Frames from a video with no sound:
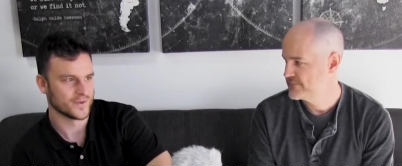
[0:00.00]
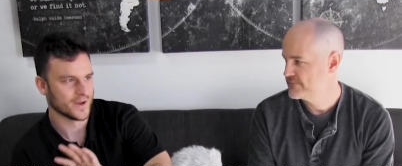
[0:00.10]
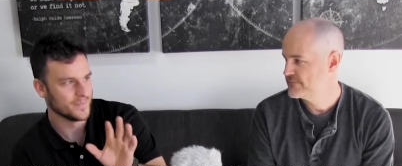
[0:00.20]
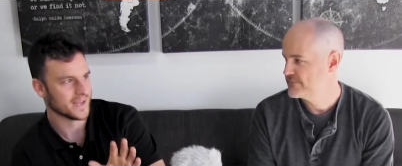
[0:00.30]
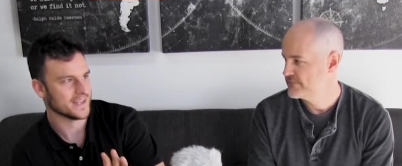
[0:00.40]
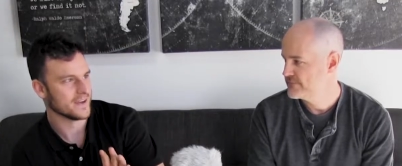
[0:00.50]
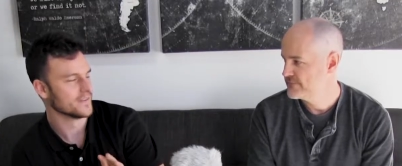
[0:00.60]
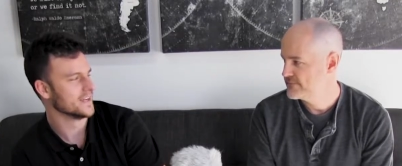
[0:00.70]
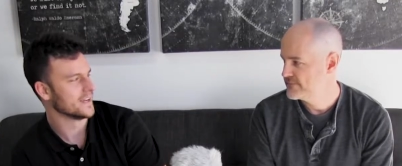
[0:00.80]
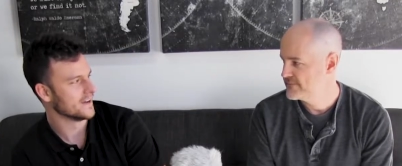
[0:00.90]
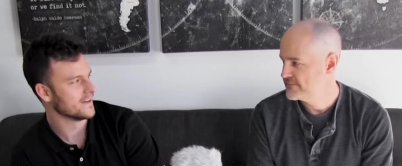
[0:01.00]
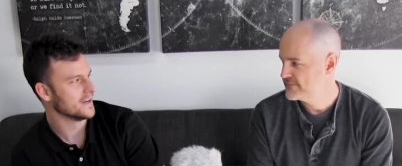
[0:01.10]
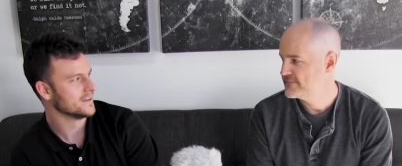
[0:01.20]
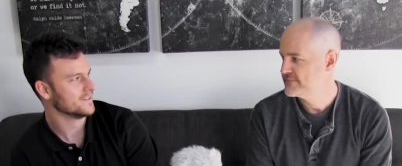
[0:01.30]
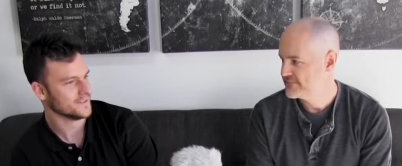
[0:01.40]
Speaker 1: if you're not big into everyday carry,
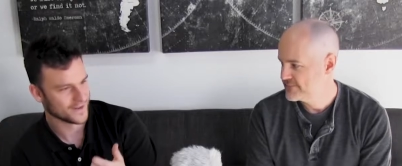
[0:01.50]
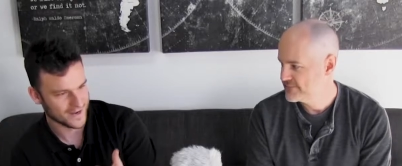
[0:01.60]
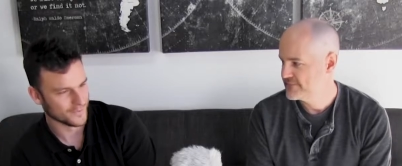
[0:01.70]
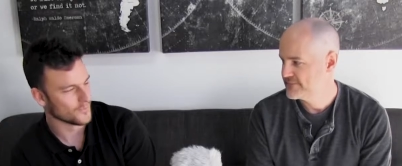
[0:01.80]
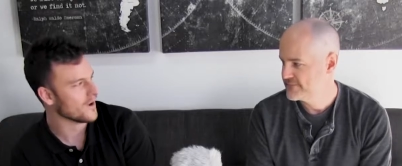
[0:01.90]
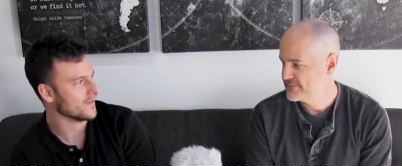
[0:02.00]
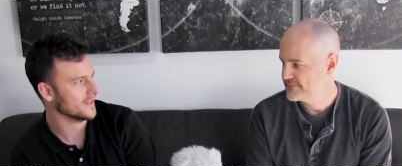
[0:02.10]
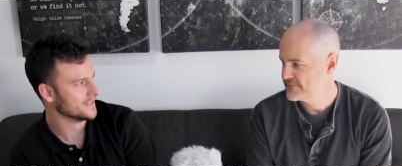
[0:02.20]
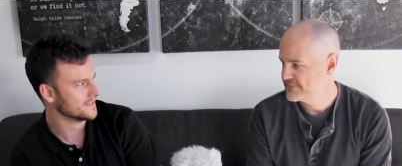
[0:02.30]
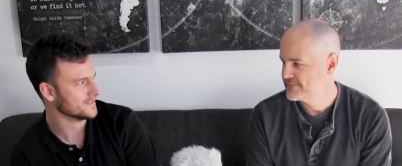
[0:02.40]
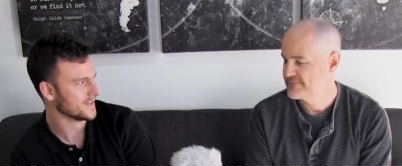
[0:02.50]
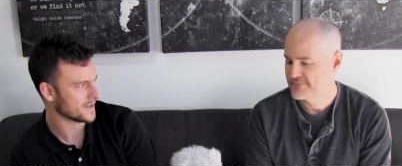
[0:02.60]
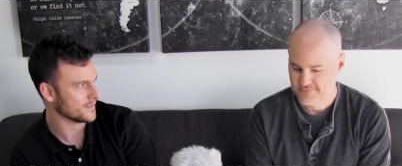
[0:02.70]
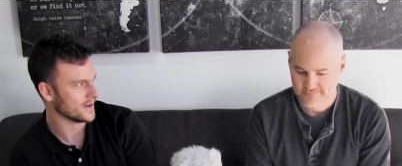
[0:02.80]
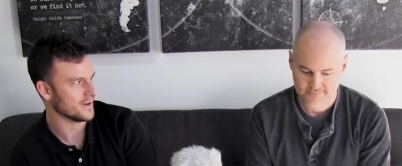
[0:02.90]
you're gonna have a wallet, like
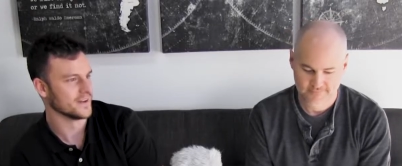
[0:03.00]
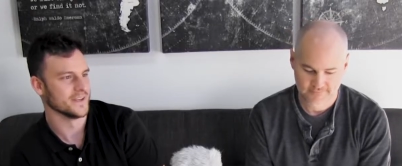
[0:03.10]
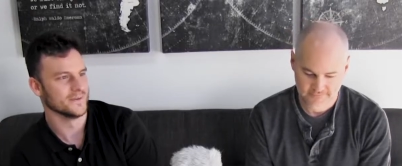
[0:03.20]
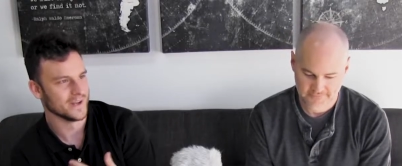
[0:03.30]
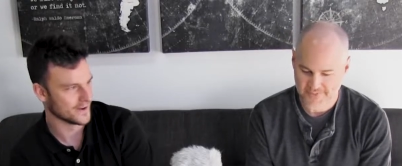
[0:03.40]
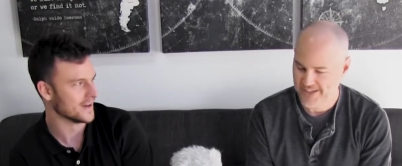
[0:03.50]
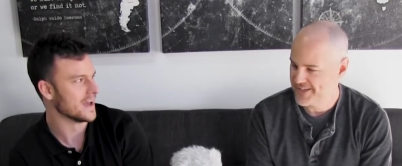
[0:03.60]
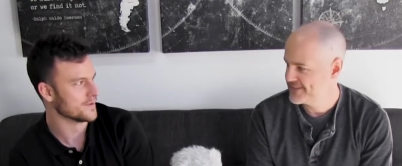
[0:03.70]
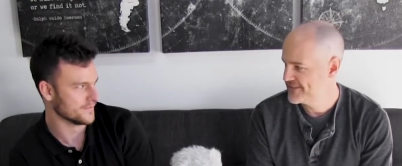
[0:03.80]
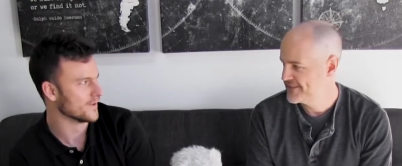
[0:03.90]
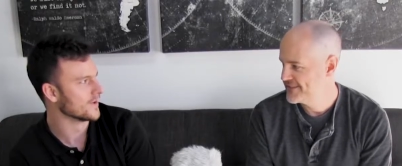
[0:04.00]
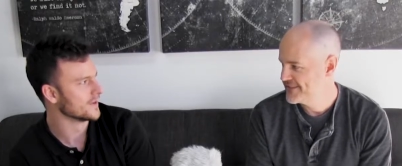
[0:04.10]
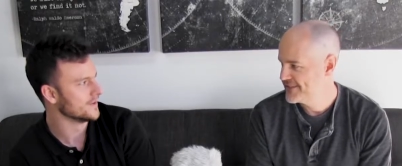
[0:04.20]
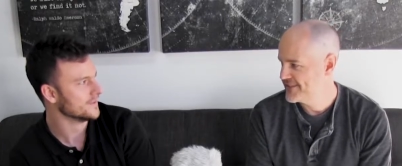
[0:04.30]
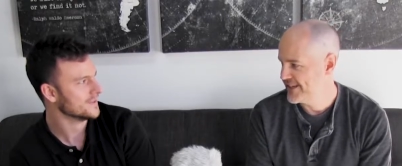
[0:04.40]
your money on you. You're gonna yeah. have your phone on
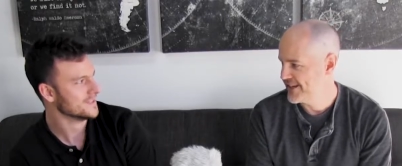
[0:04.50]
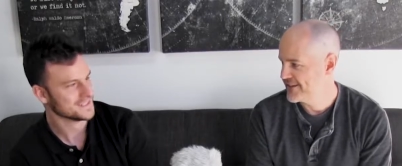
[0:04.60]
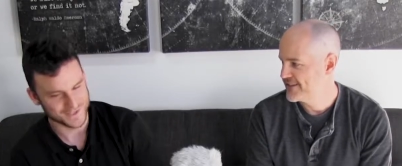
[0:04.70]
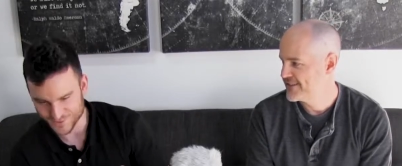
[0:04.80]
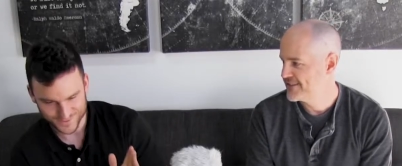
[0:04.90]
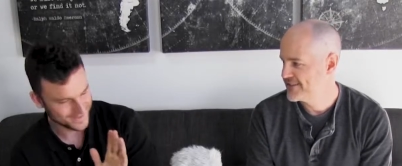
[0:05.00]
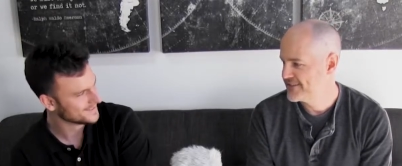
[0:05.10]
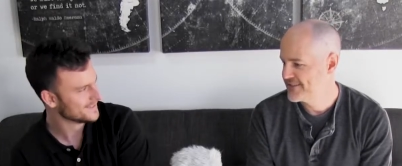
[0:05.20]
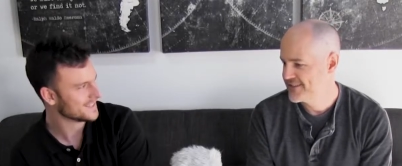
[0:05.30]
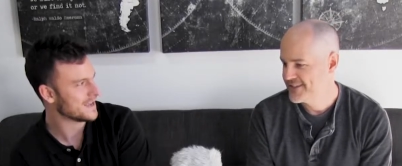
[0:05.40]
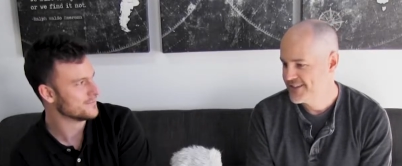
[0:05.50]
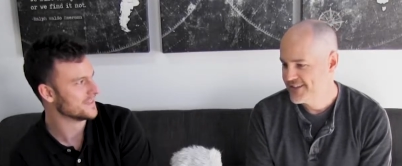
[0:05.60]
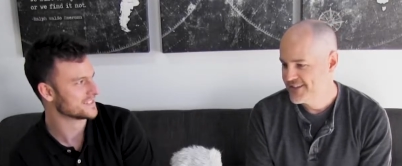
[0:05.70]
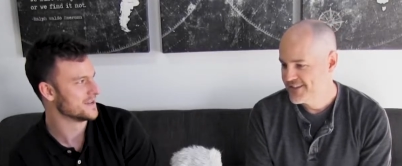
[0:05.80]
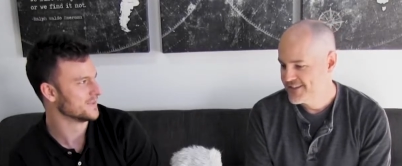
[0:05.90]
you. Yeah. So keep them in the
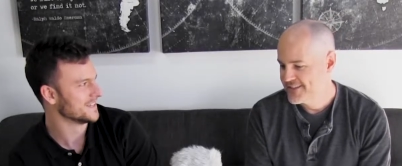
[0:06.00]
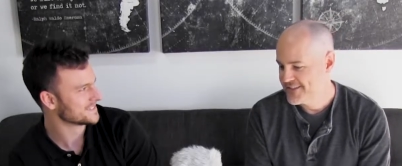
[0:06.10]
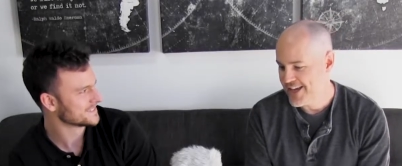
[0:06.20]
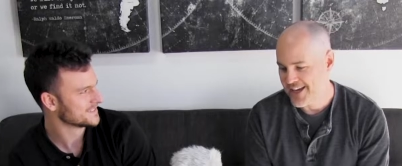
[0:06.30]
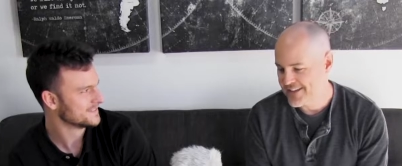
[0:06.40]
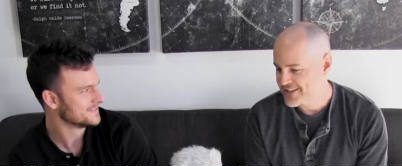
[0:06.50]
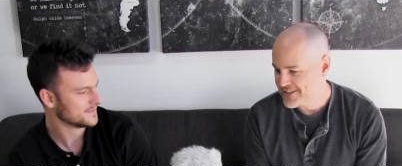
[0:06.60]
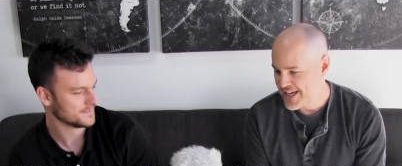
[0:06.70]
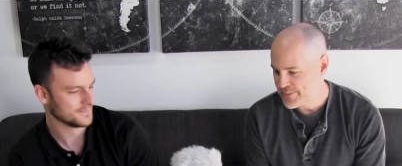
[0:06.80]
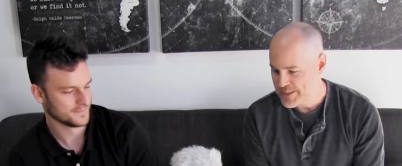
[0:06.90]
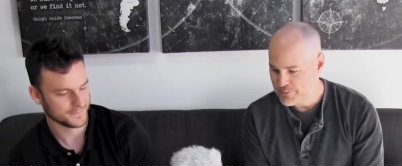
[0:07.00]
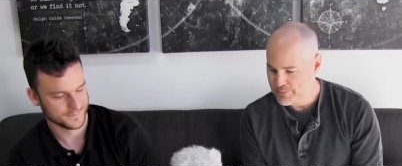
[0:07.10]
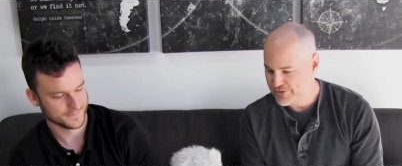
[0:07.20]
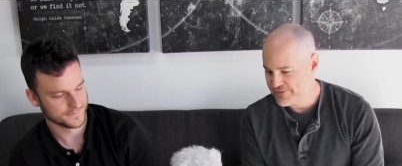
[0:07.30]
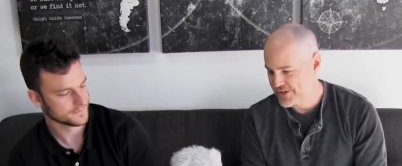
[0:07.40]
same
Speaker 2: place. Yeah, I think a lot of people
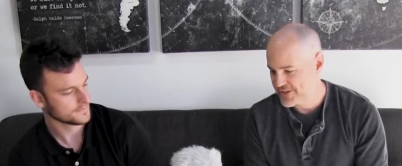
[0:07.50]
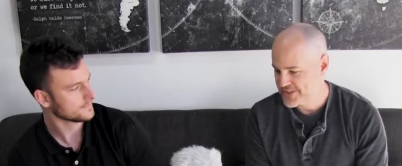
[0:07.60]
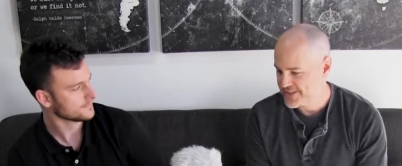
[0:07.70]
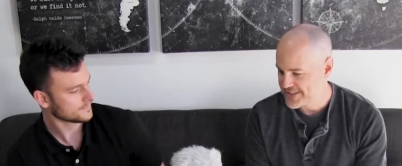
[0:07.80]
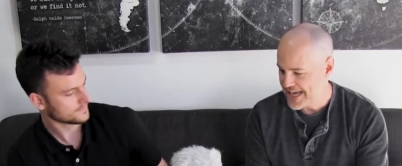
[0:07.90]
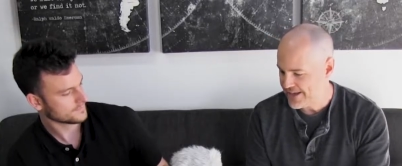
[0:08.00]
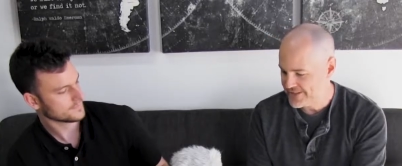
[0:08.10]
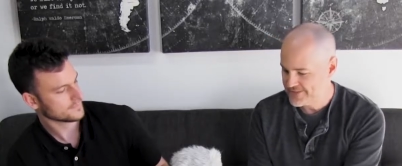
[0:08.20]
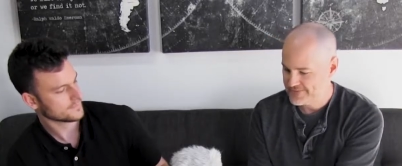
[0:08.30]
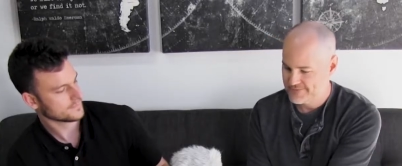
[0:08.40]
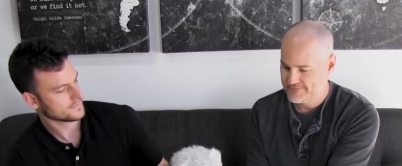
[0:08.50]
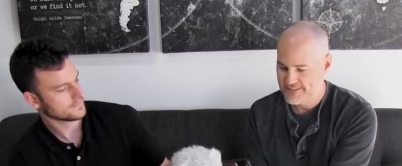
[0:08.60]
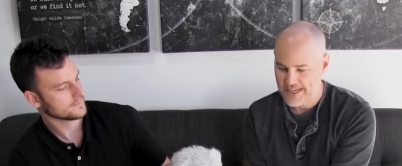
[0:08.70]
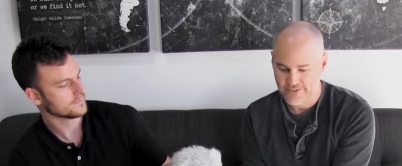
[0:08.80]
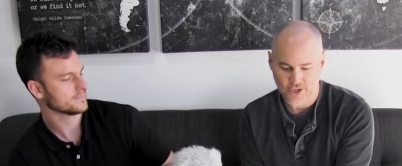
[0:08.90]
prefer just to have it
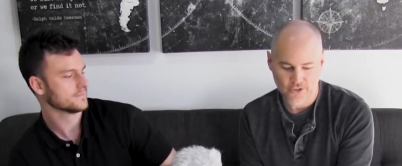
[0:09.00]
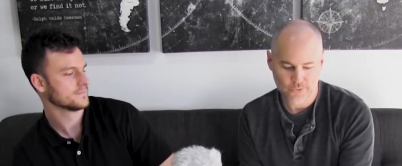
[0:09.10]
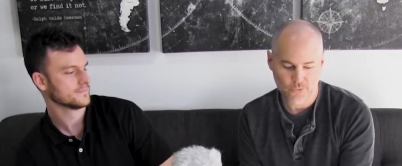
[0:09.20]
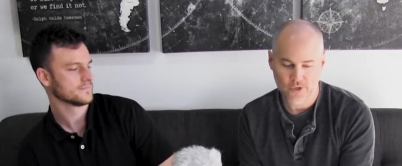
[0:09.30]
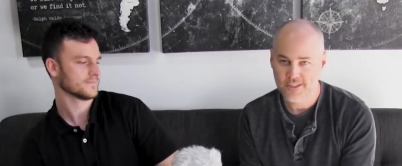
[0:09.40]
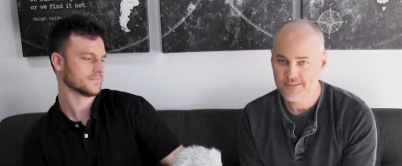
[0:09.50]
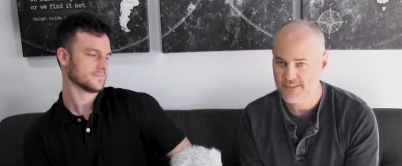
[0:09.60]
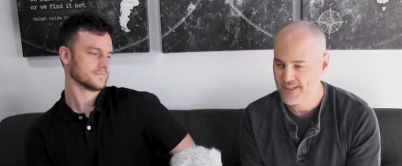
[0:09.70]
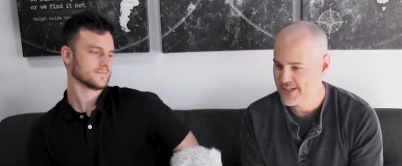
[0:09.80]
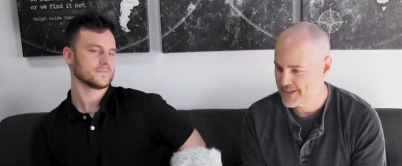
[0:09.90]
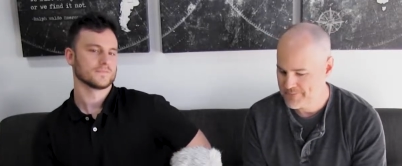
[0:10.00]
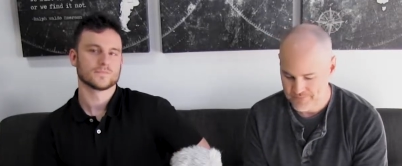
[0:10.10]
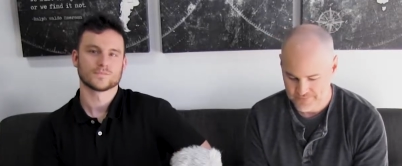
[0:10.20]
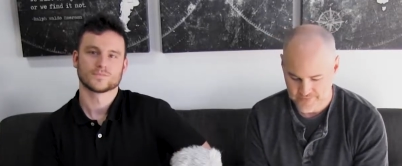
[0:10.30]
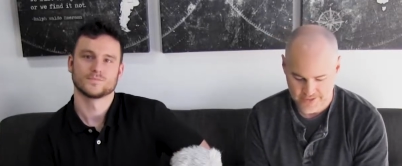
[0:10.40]
have it all in one. Um,
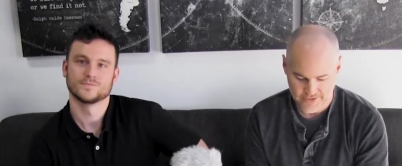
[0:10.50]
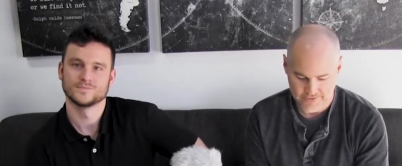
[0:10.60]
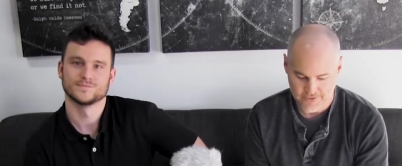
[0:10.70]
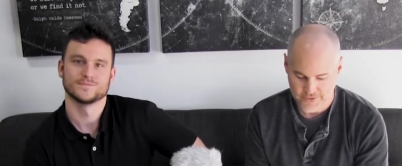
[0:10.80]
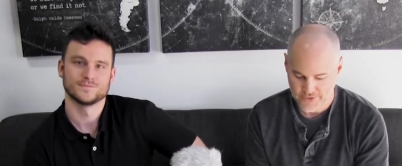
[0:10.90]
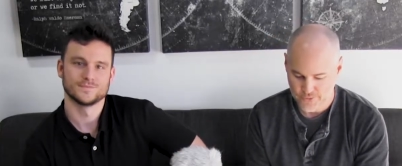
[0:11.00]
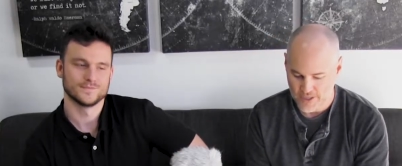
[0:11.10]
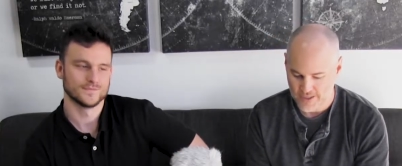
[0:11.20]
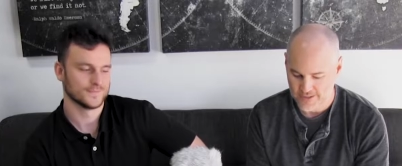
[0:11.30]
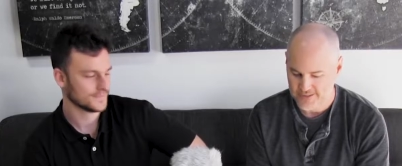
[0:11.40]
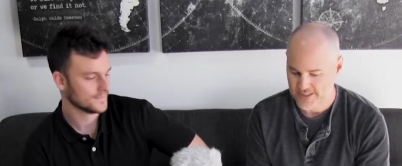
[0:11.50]
you know, your phone and your wallet,